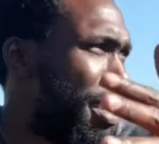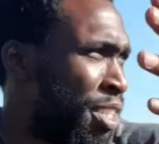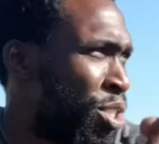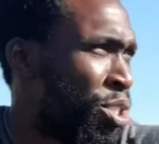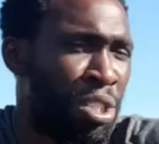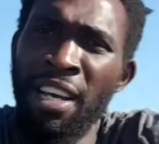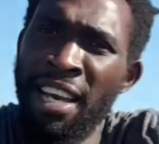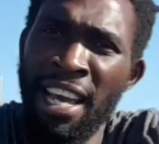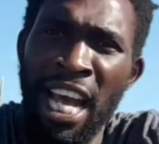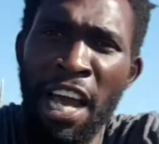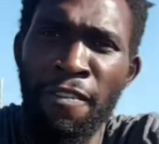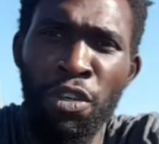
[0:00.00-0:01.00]
have a chat,
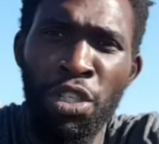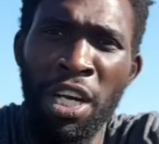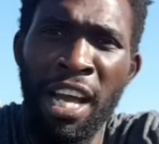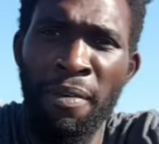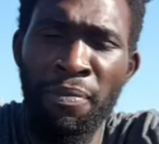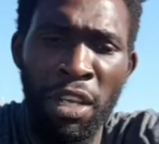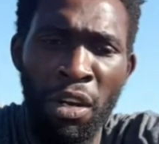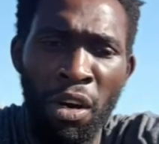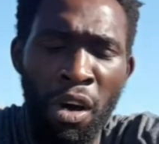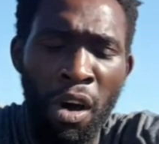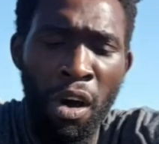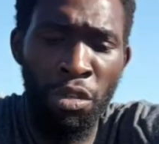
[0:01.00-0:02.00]
or just put
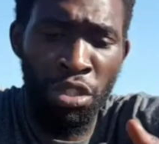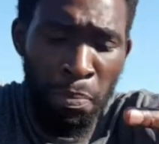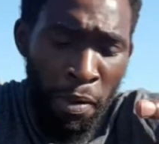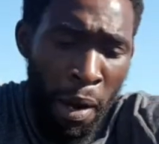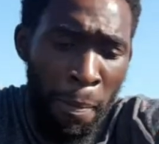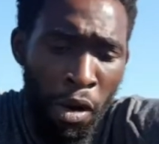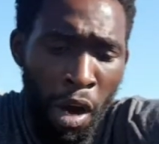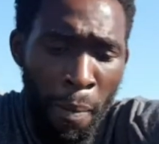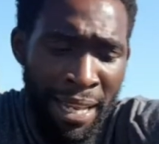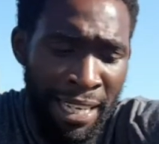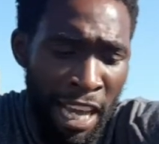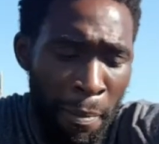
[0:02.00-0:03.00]
a comment down, but
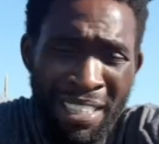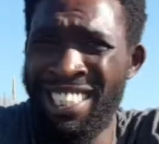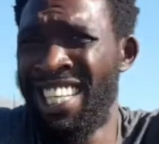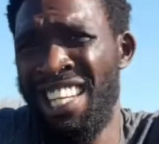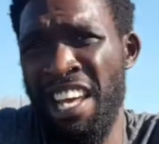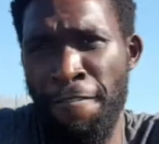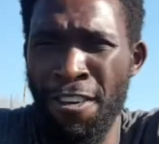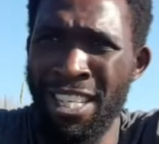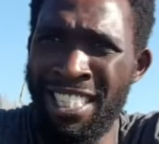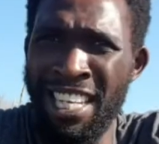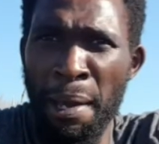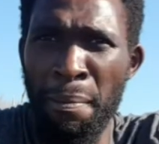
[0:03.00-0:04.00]
take that first step.
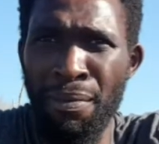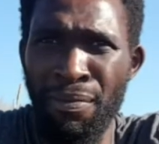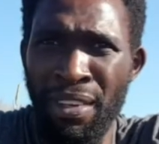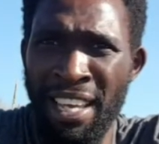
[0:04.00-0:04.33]
Even if it's